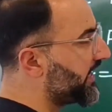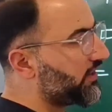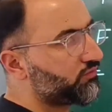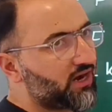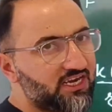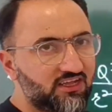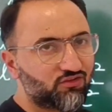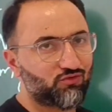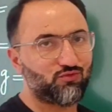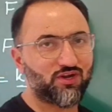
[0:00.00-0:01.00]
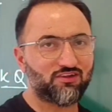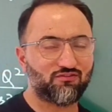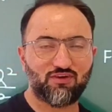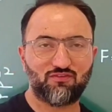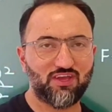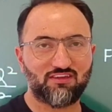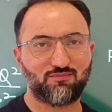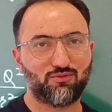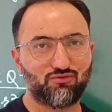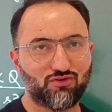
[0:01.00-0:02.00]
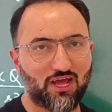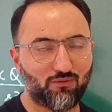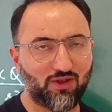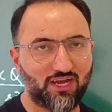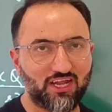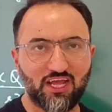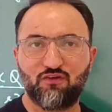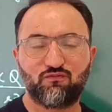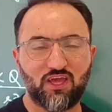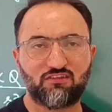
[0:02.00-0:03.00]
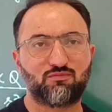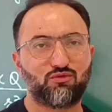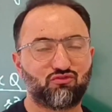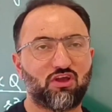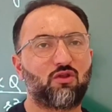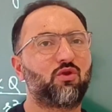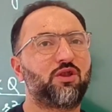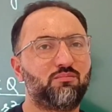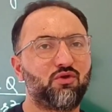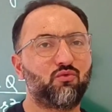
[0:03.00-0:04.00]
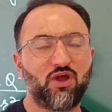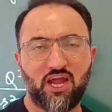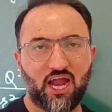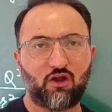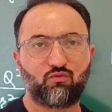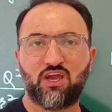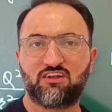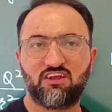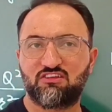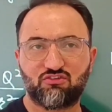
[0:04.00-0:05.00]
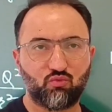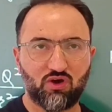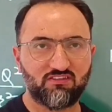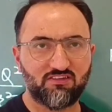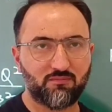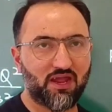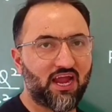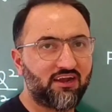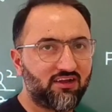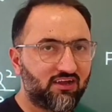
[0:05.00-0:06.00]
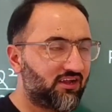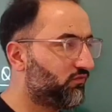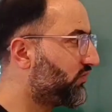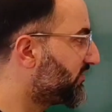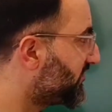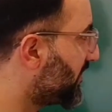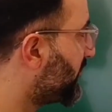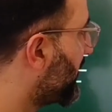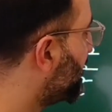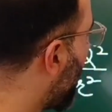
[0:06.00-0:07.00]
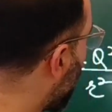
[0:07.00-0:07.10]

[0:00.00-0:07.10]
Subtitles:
now my dear students, what we are supposed to calculate? We are supposed to calculate mu, and we are just one step ahead, one step